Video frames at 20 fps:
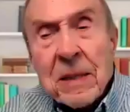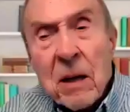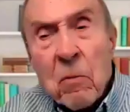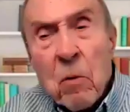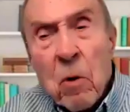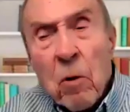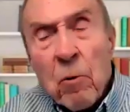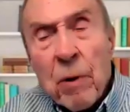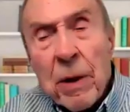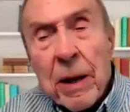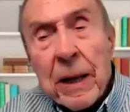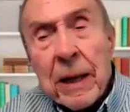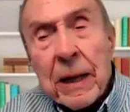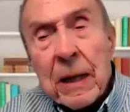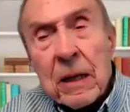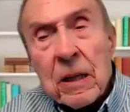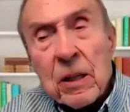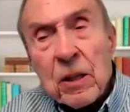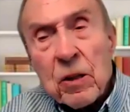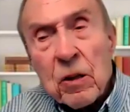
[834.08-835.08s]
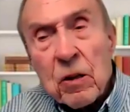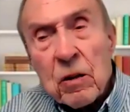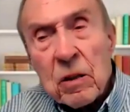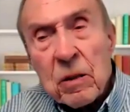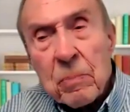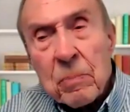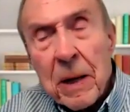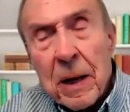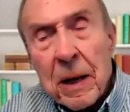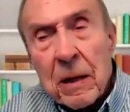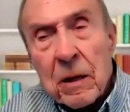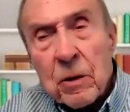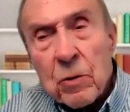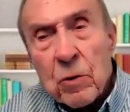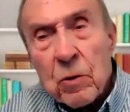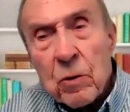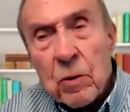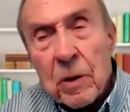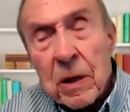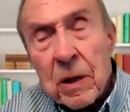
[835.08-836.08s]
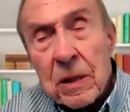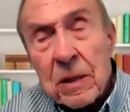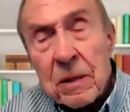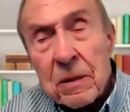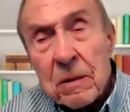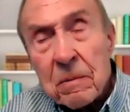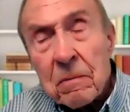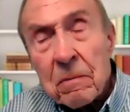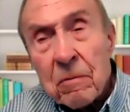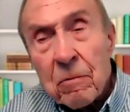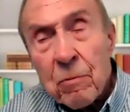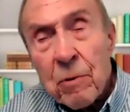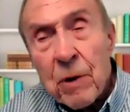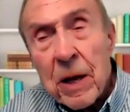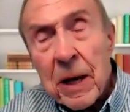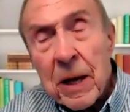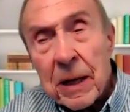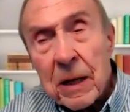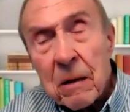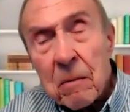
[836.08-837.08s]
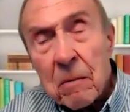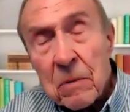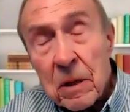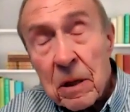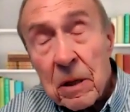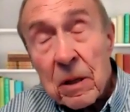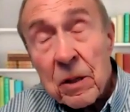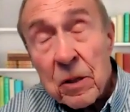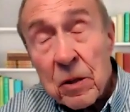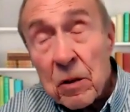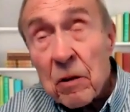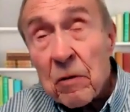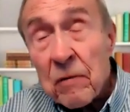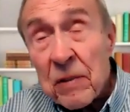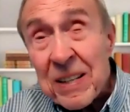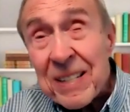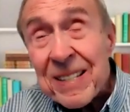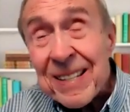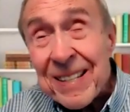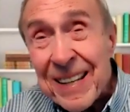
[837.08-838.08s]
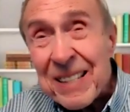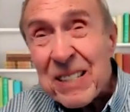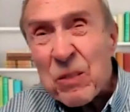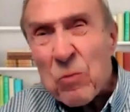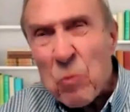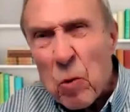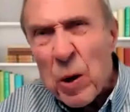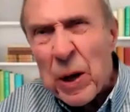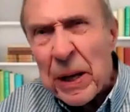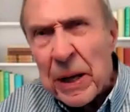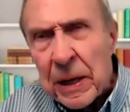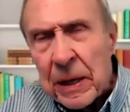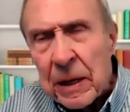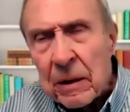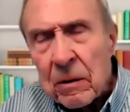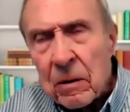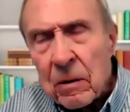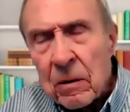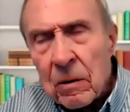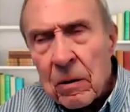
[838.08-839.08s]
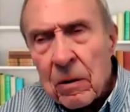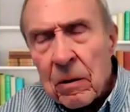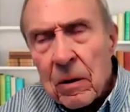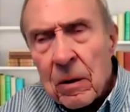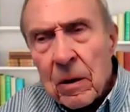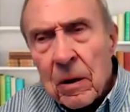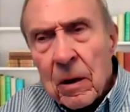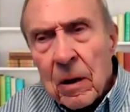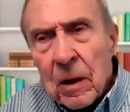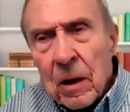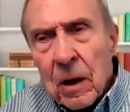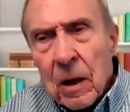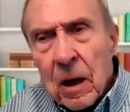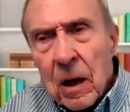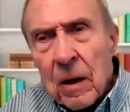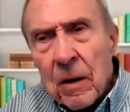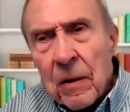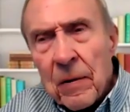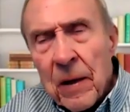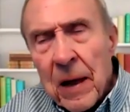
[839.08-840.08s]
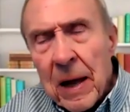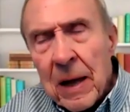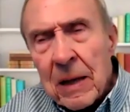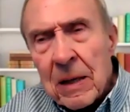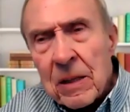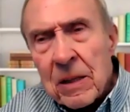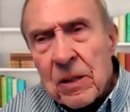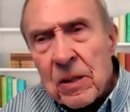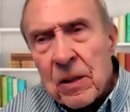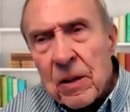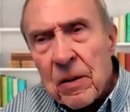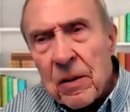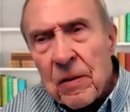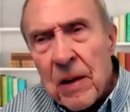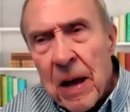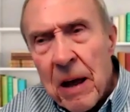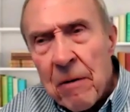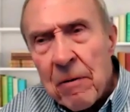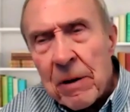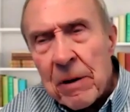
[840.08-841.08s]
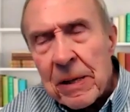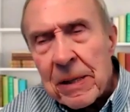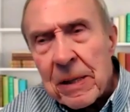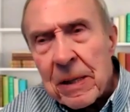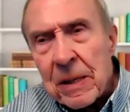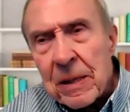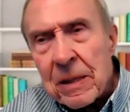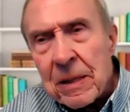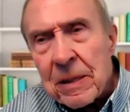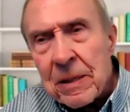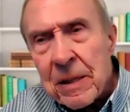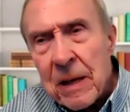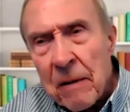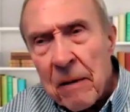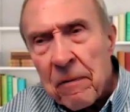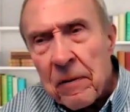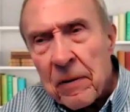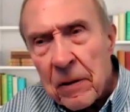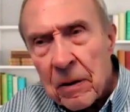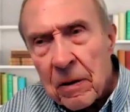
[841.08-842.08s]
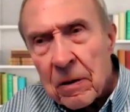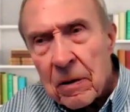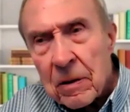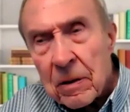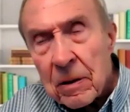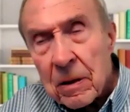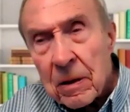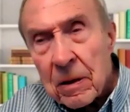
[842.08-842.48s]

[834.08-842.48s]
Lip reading: you what really concerns me, Andrew, and it's really come to the surface this week. And that's there is definite